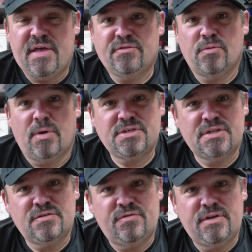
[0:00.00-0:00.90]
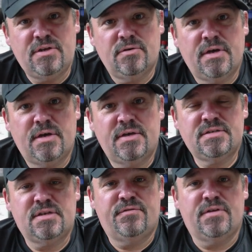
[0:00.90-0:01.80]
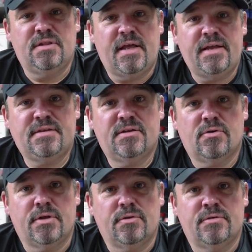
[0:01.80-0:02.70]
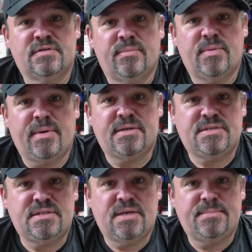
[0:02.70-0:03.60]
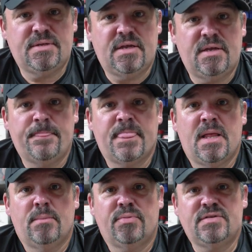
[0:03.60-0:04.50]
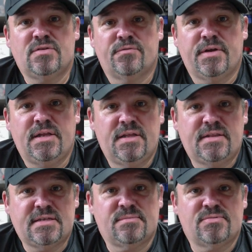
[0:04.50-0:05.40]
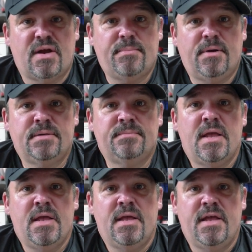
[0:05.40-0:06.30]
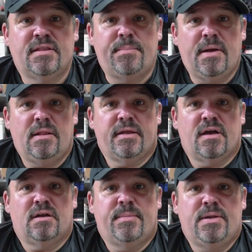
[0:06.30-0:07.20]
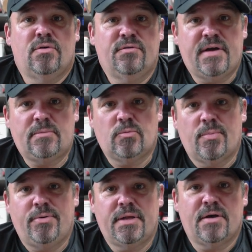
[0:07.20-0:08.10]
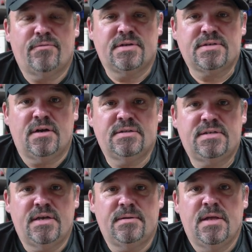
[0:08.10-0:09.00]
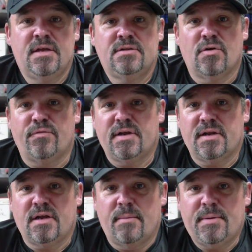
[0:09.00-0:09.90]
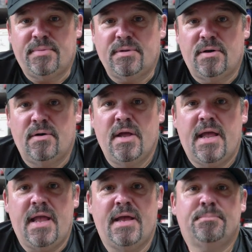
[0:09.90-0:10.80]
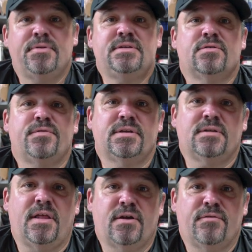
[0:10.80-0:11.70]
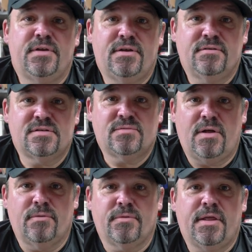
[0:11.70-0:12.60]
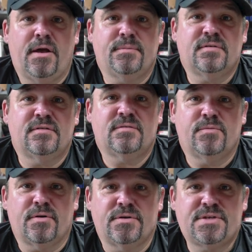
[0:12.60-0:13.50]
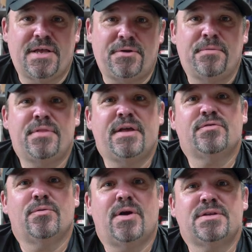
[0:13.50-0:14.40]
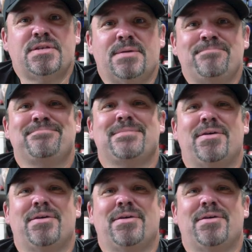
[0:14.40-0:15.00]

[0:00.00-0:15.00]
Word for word: Thanks for watching this video, guys. If you liked it or you learned something about G-Tape today, please don't forget to hit that subscribe button. Hit the bell icon to be notified when we're putting out fresh content. Don't forget to comment below, and please don't forget to like our videos as well. It really helps us with our channel. Thanks for watching.